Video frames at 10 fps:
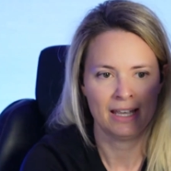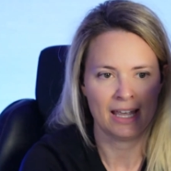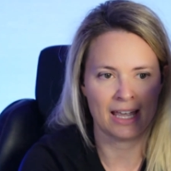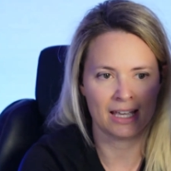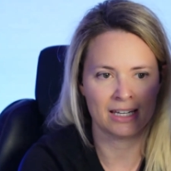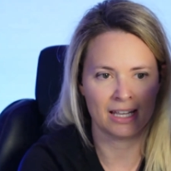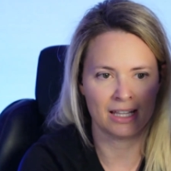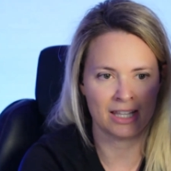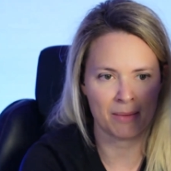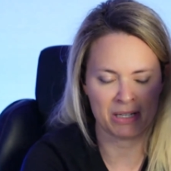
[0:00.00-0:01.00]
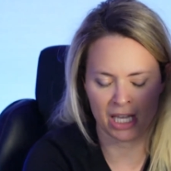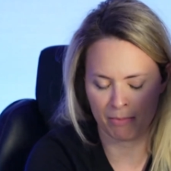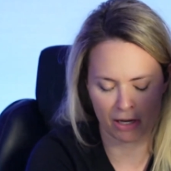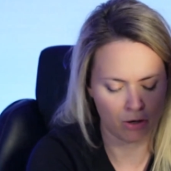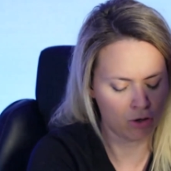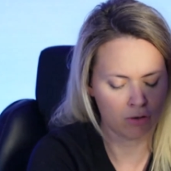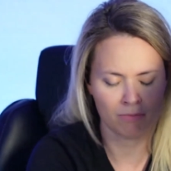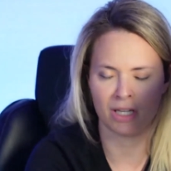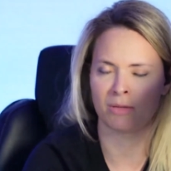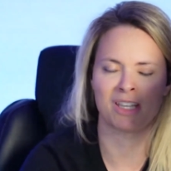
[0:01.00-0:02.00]
And that became my
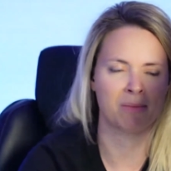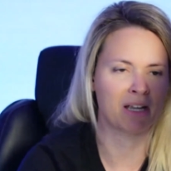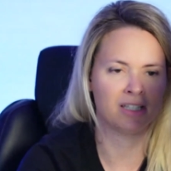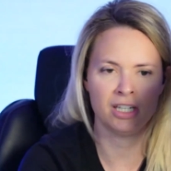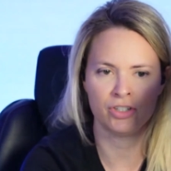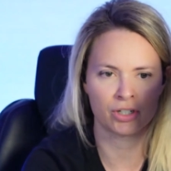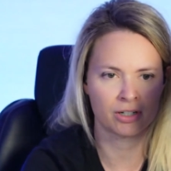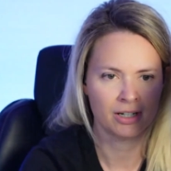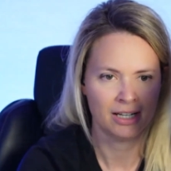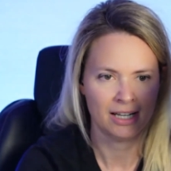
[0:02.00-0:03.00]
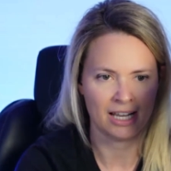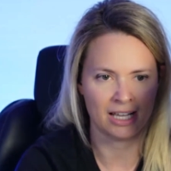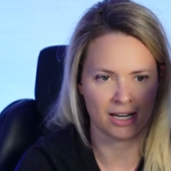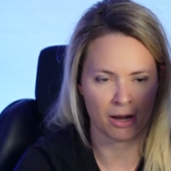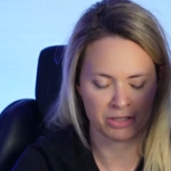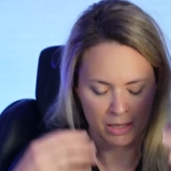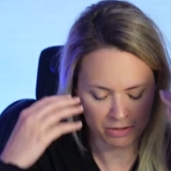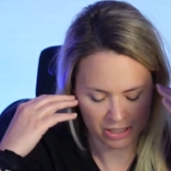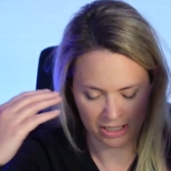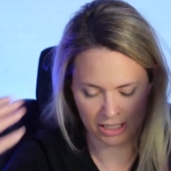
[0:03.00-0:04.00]
home. It became my teacher. And I was able
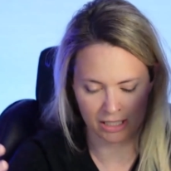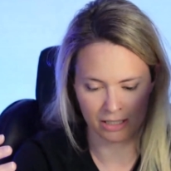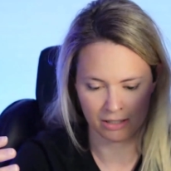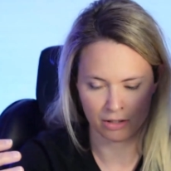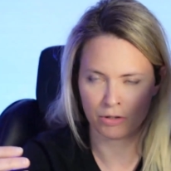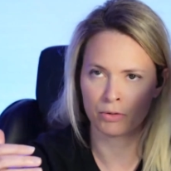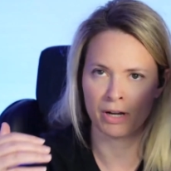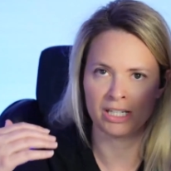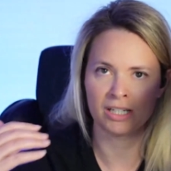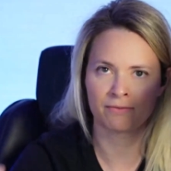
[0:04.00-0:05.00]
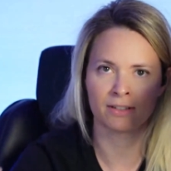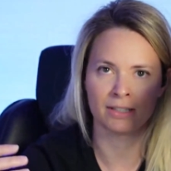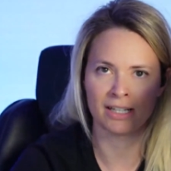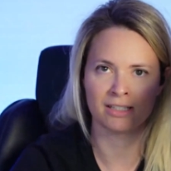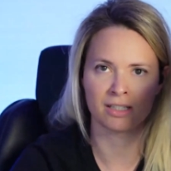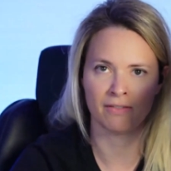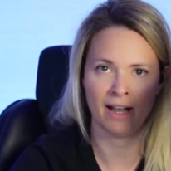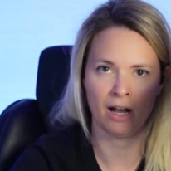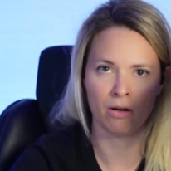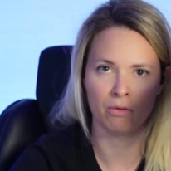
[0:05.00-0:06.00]
to see through a different lens of
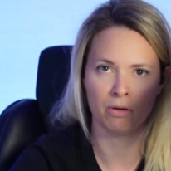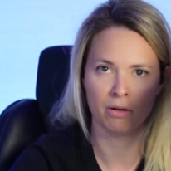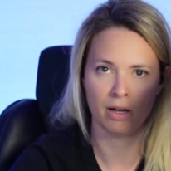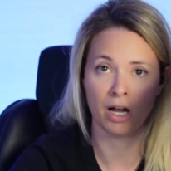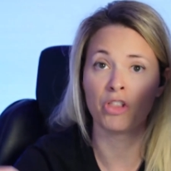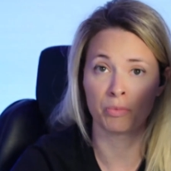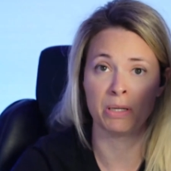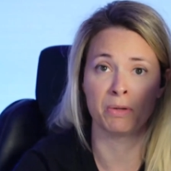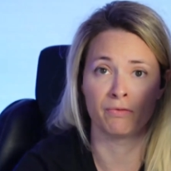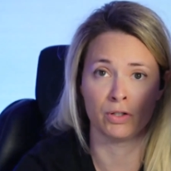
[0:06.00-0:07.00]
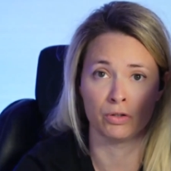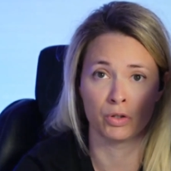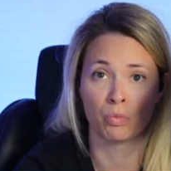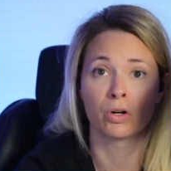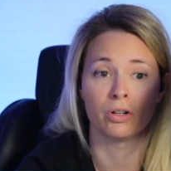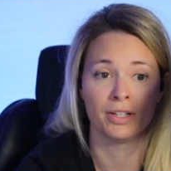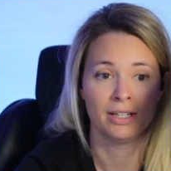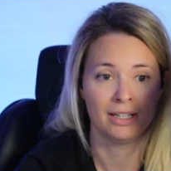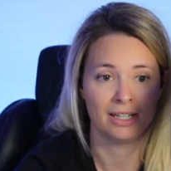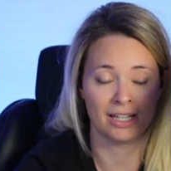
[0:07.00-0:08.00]
how other people viewed the world.
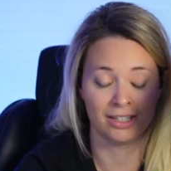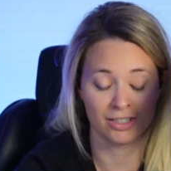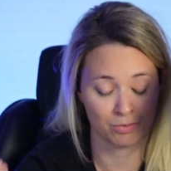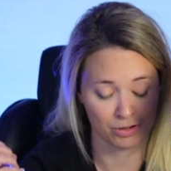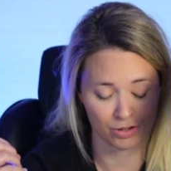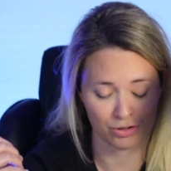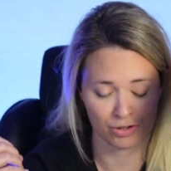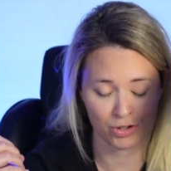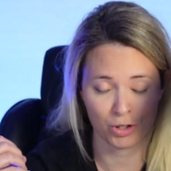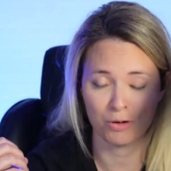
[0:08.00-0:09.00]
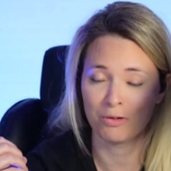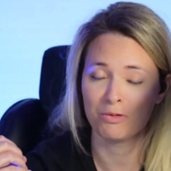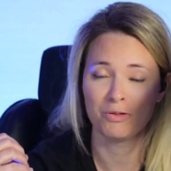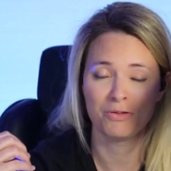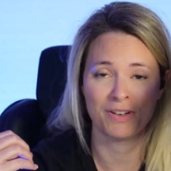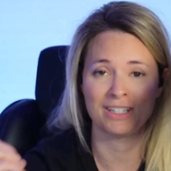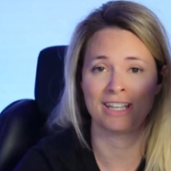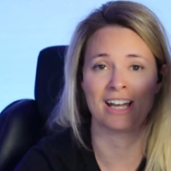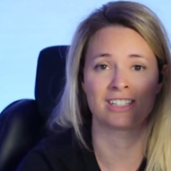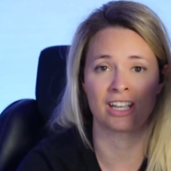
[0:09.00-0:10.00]
And this was so
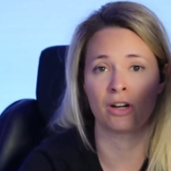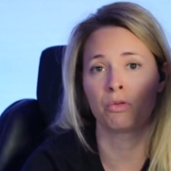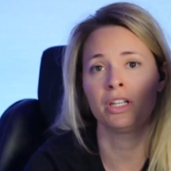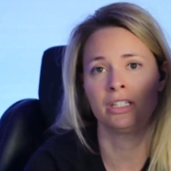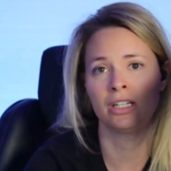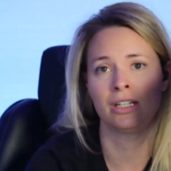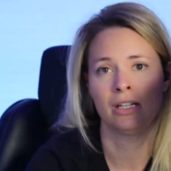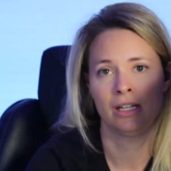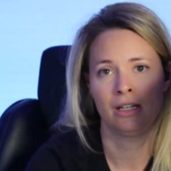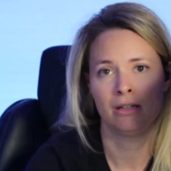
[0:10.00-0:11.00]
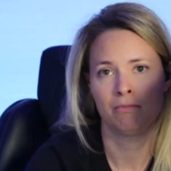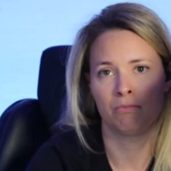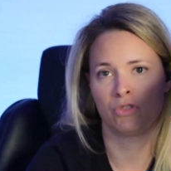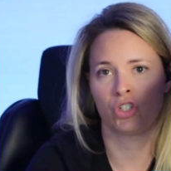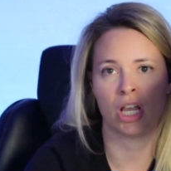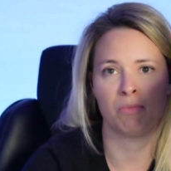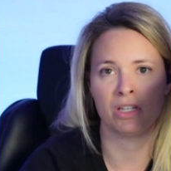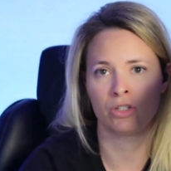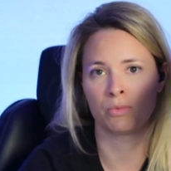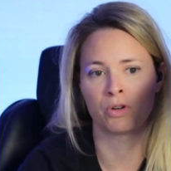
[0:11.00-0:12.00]
fantastic. And it really did shape me
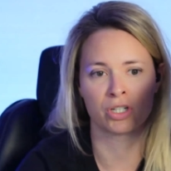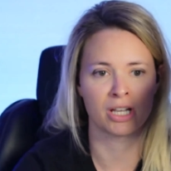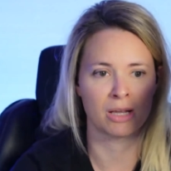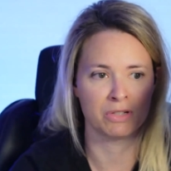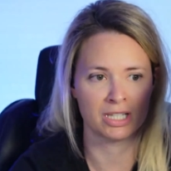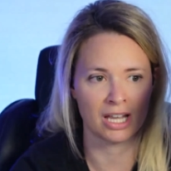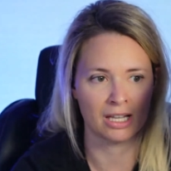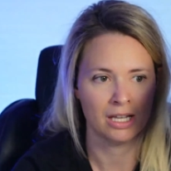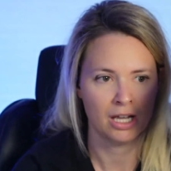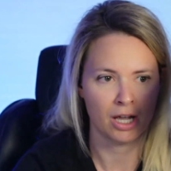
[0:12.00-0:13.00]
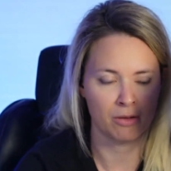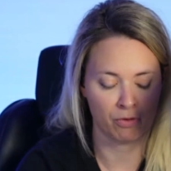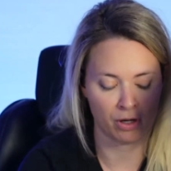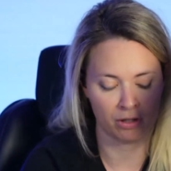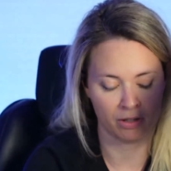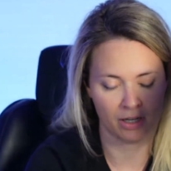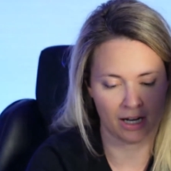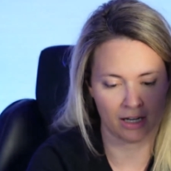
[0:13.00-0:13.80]
into the person I am today. And while